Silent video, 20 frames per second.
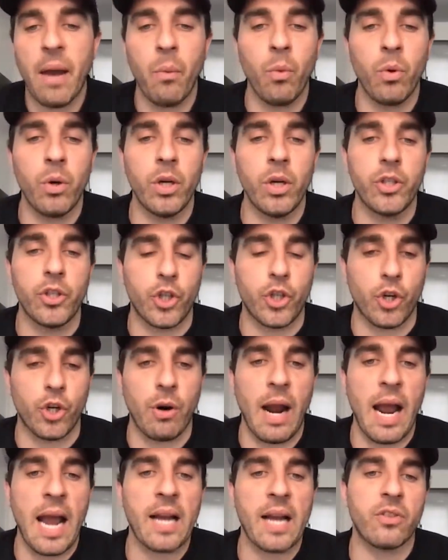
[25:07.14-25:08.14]
would
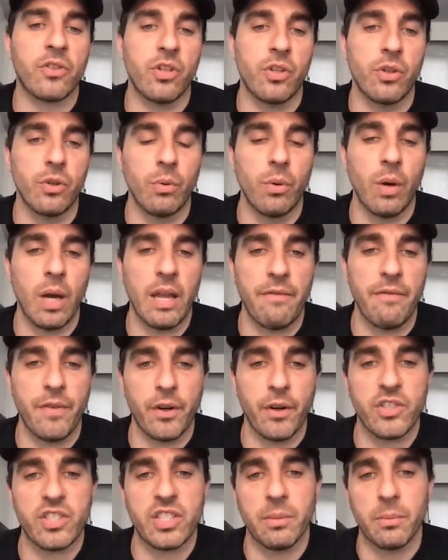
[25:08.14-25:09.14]
track to a
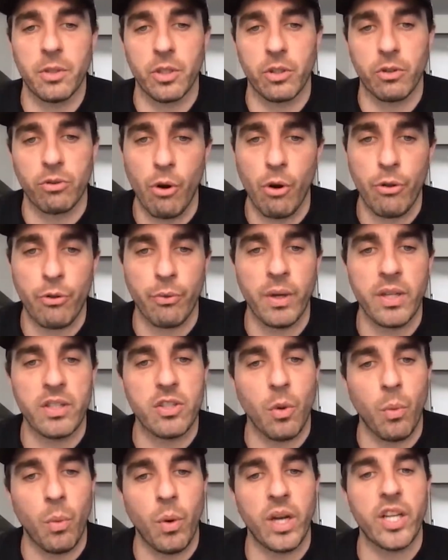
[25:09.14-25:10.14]
very similar growth rate
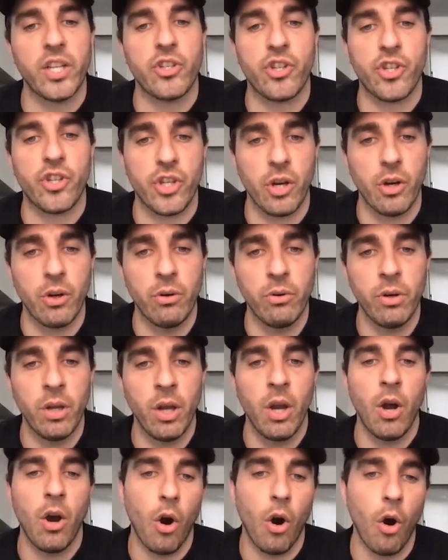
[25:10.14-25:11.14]
to what it showed
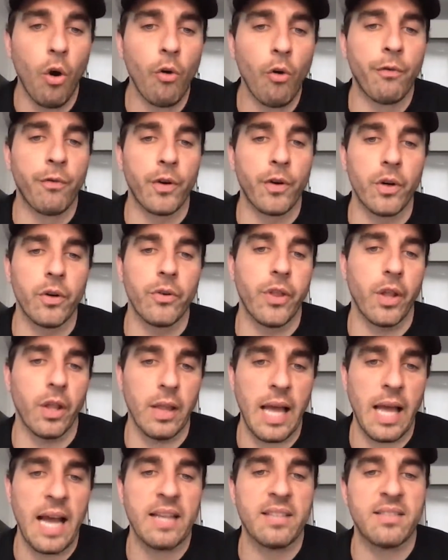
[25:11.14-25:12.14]
over the
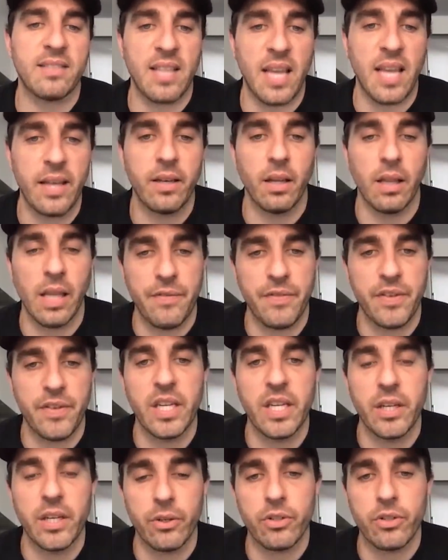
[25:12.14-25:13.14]
last 10, 11
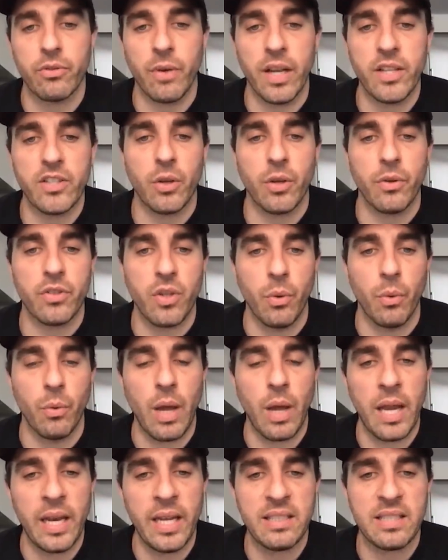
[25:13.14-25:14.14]
years, right?
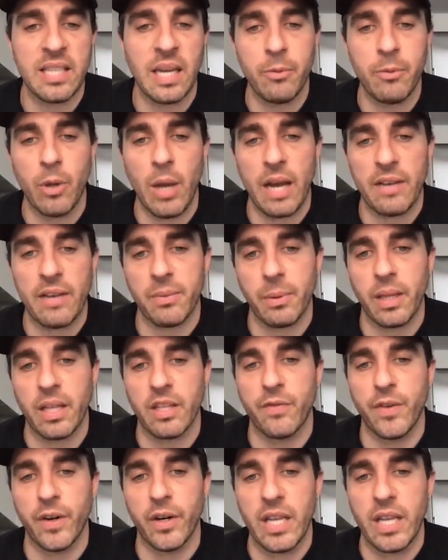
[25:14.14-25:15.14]
So anytime you have something
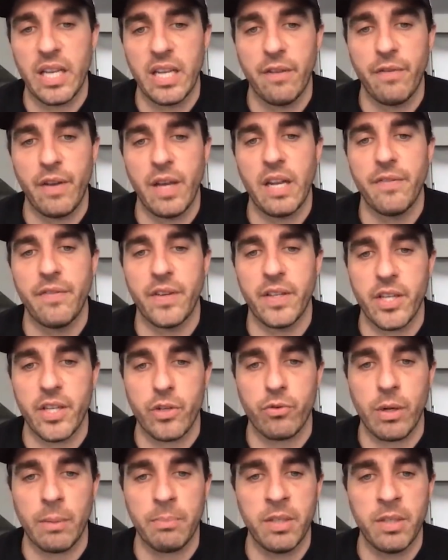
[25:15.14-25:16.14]
that's very innovative and
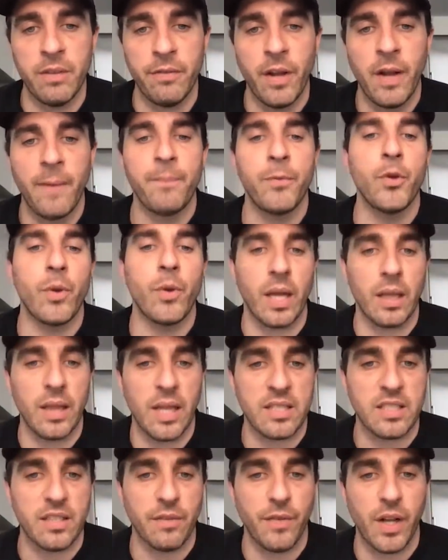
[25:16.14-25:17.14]
disruptive, you get
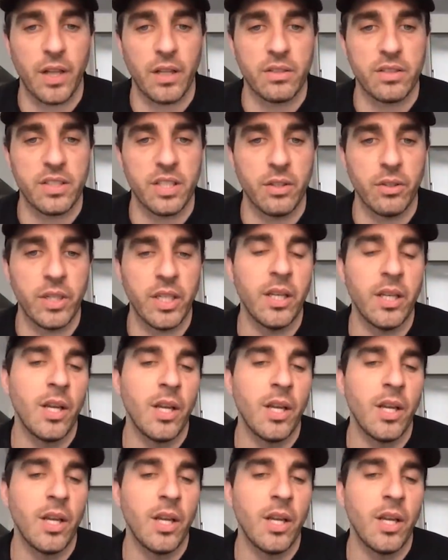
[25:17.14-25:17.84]
lots of volatility.